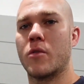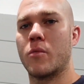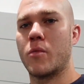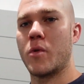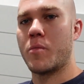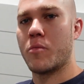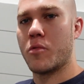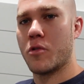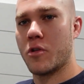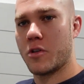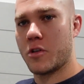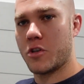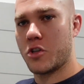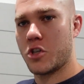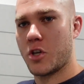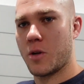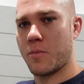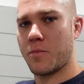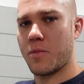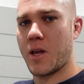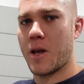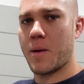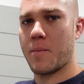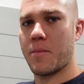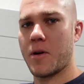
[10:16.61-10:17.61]
we put
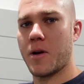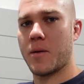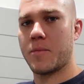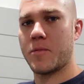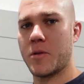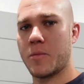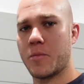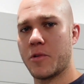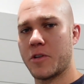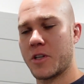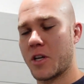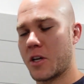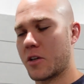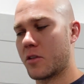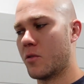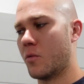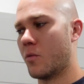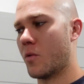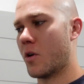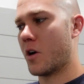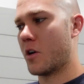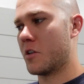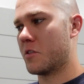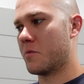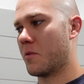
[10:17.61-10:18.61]
shiplap up to protect the
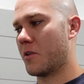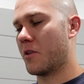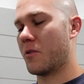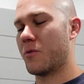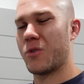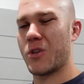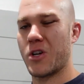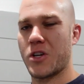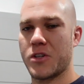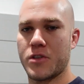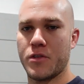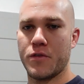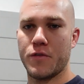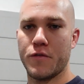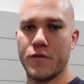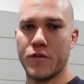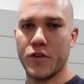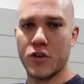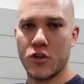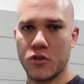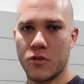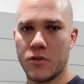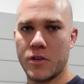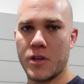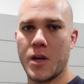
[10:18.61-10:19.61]
walls, but it was also
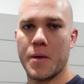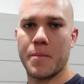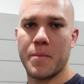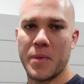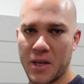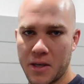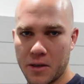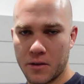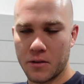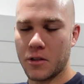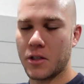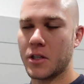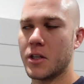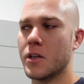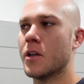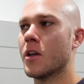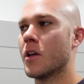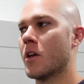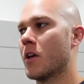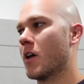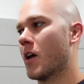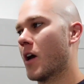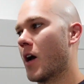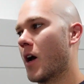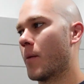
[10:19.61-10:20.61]
visually appealing
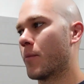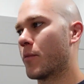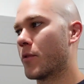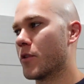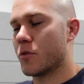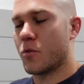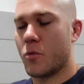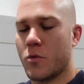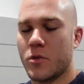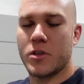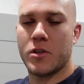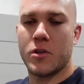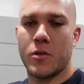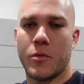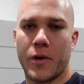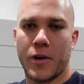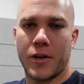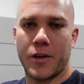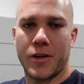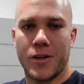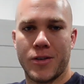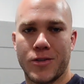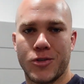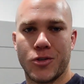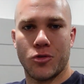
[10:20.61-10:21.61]
because we still
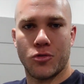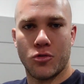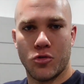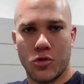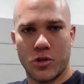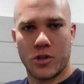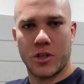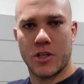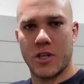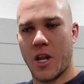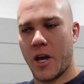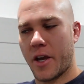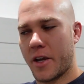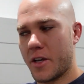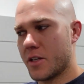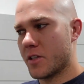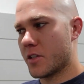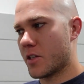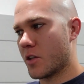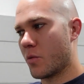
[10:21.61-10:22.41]
wanted it to look nice.